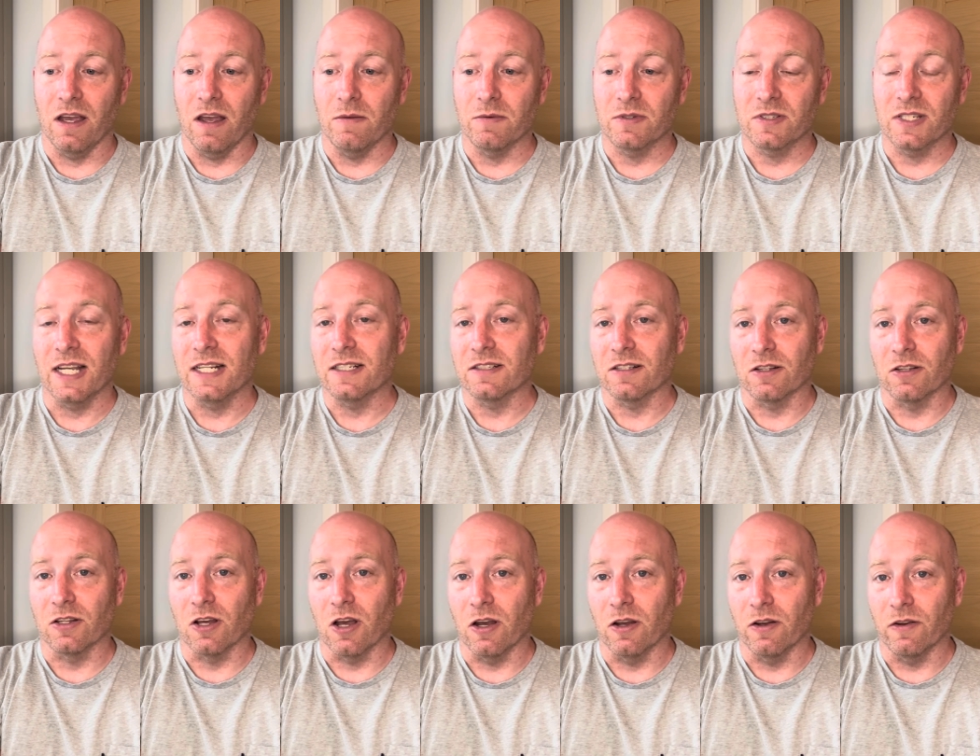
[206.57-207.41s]
takes a
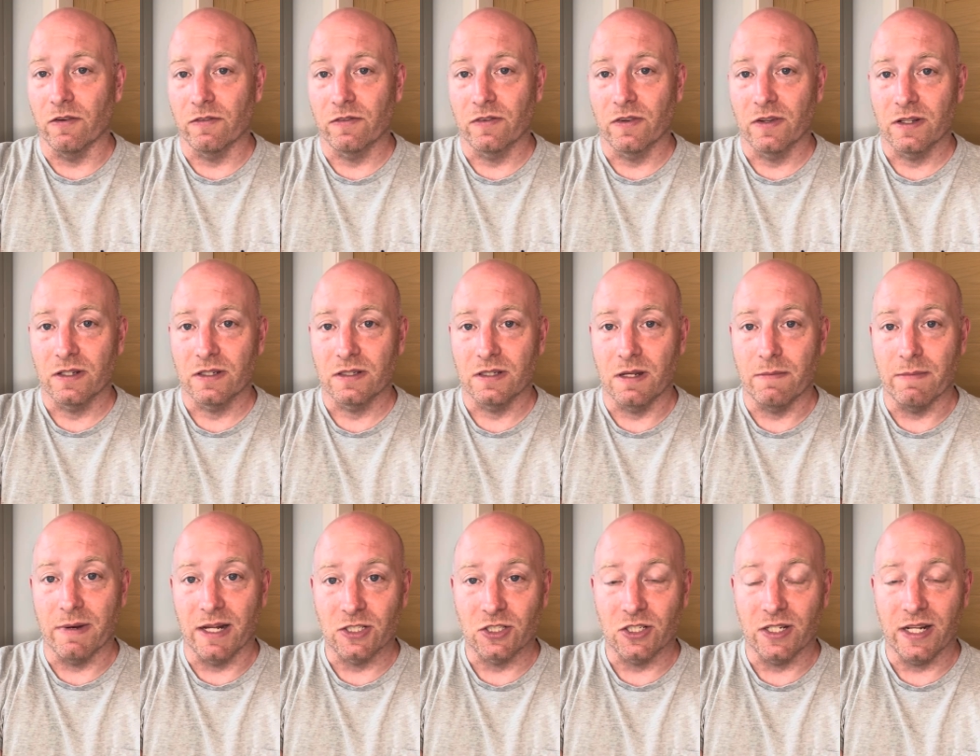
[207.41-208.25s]
lot of
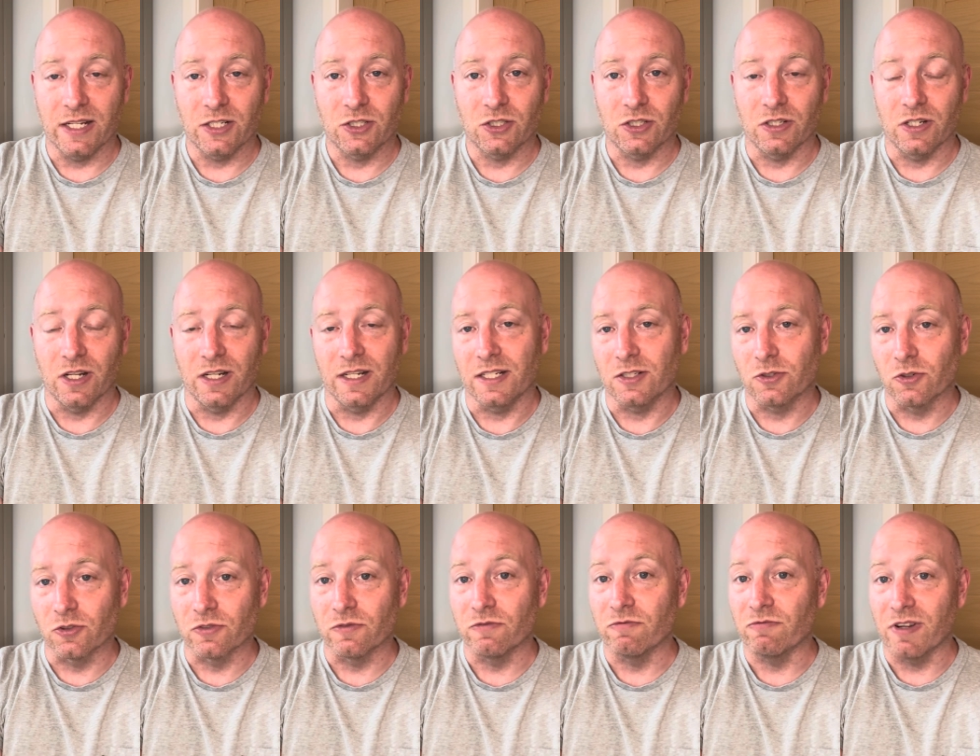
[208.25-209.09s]
imagination, and it
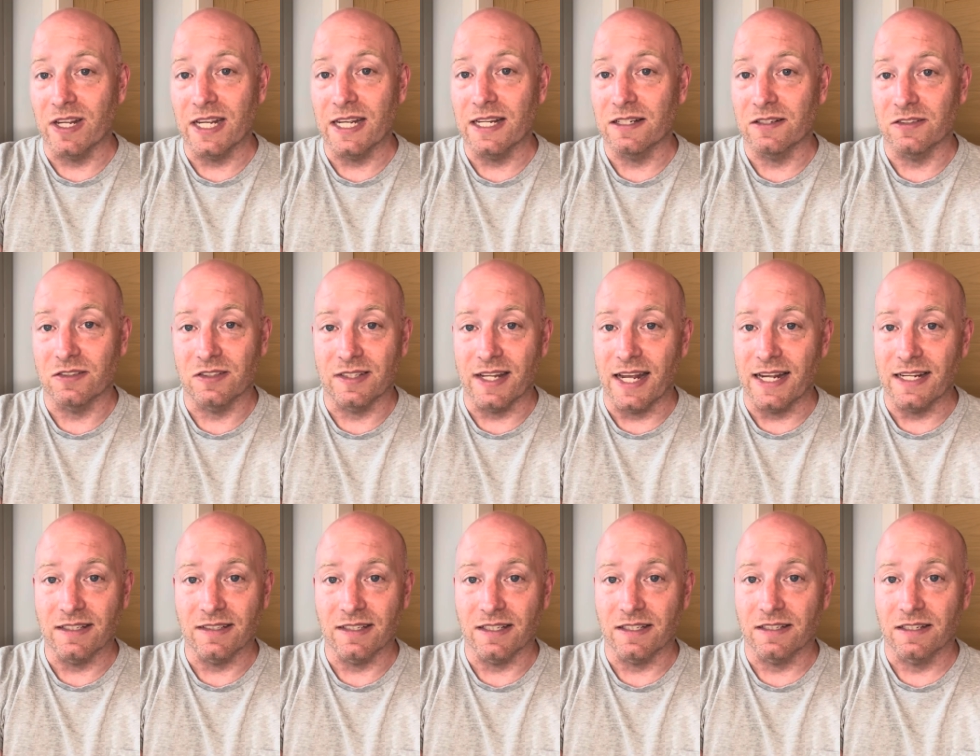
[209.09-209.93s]
doesn't read as
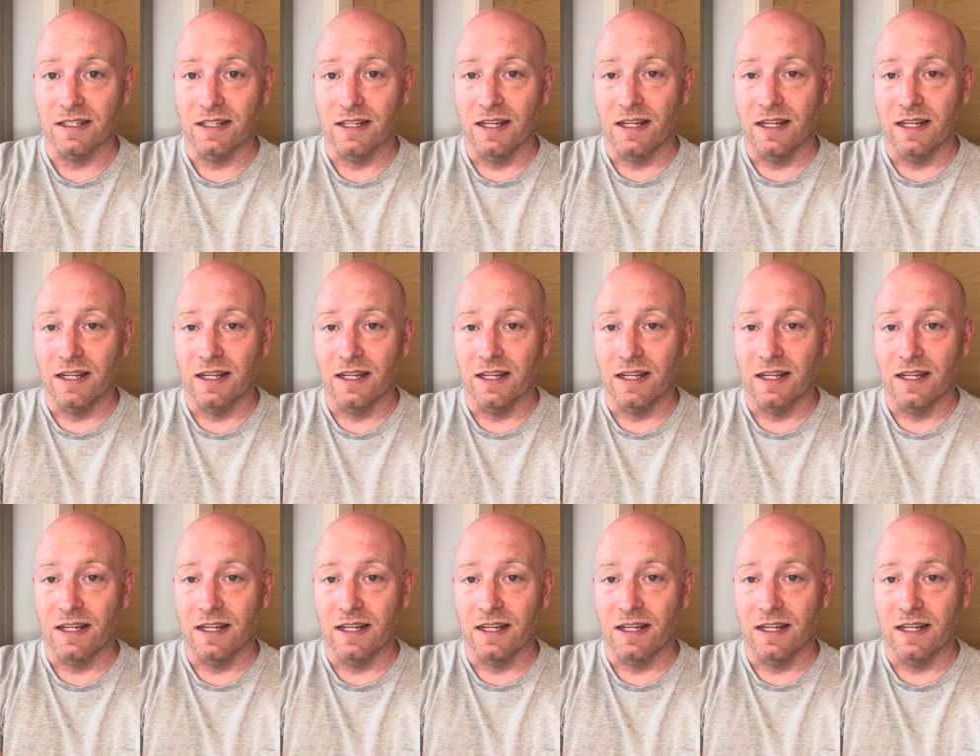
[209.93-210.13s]
dated.